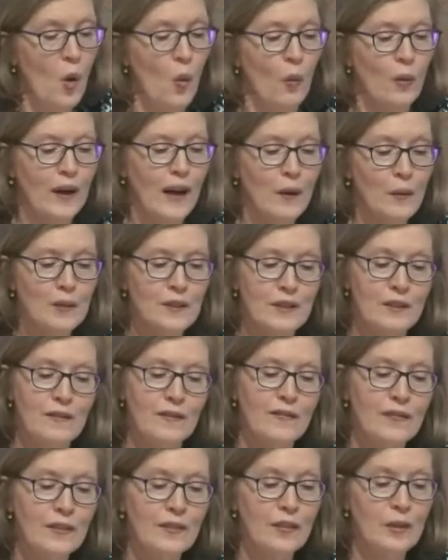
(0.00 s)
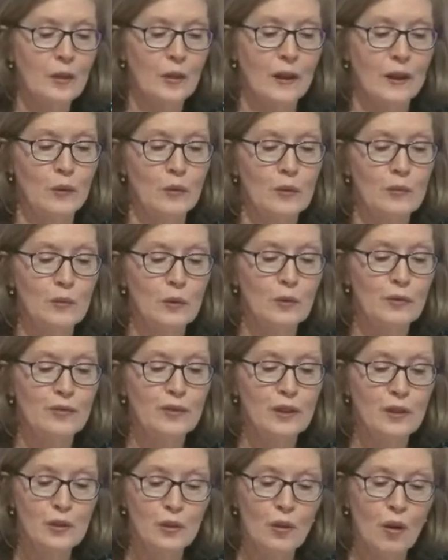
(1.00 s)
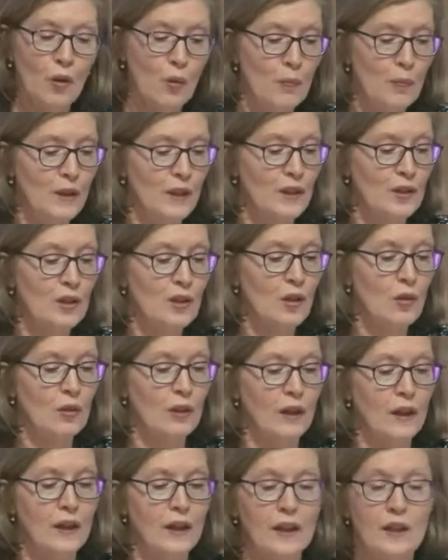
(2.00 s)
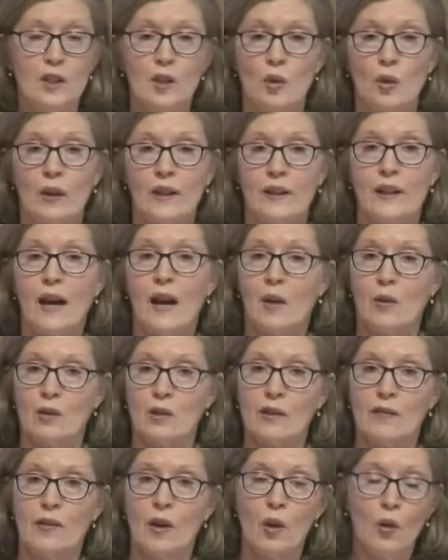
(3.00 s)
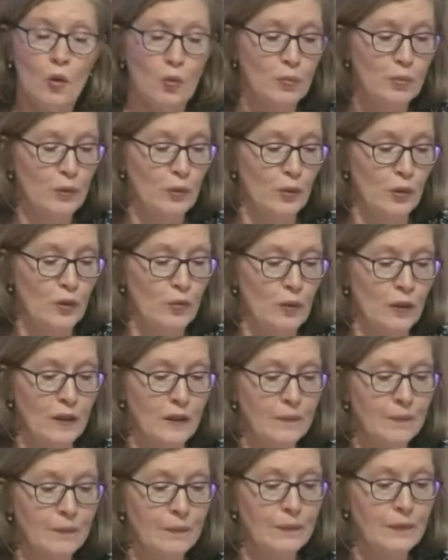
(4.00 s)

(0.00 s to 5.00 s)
When I was in 5th grade, we moved to New Hope, Minnesota, and joined House of Hope Lutheran.